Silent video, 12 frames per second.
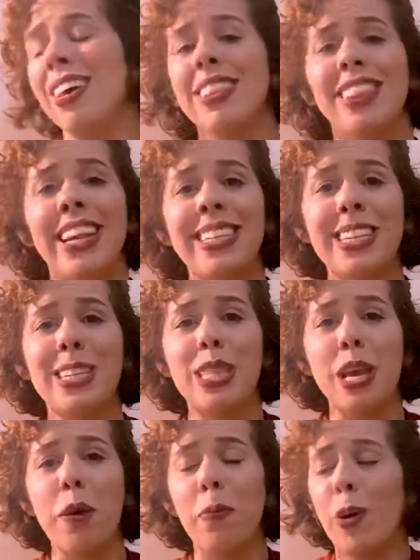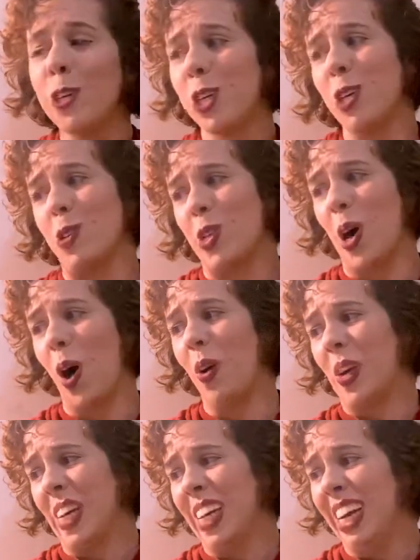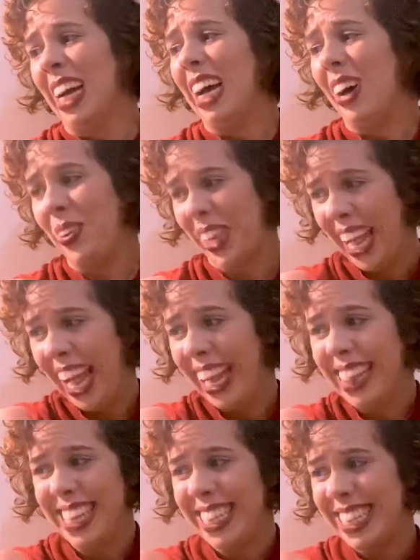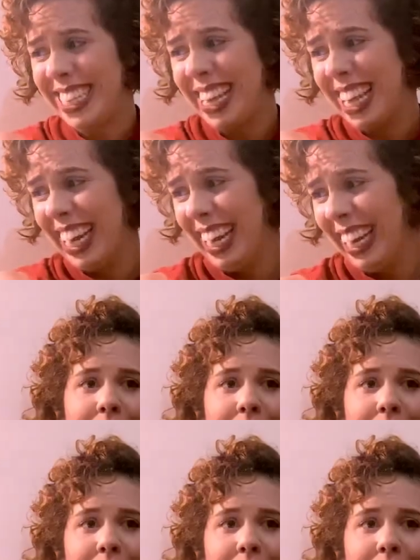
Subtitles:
This is the emotional song. Okay, this is it.